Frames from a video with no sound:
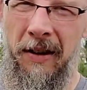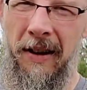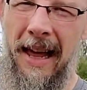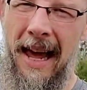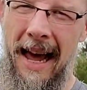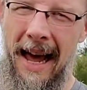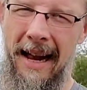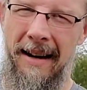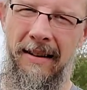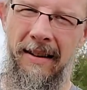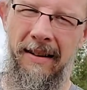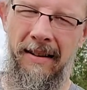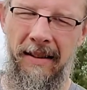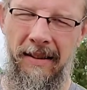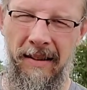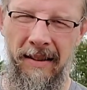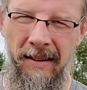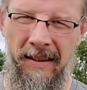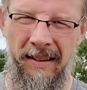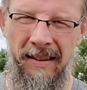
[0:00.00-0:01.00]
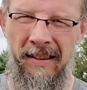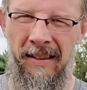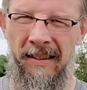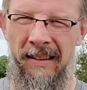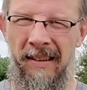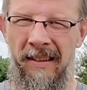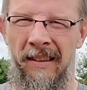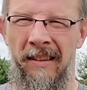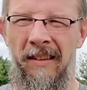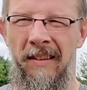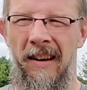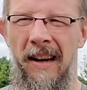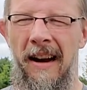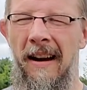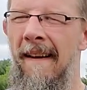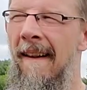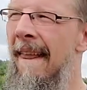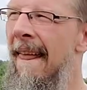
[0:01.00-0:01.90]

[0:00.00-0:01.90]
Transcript: that, all right?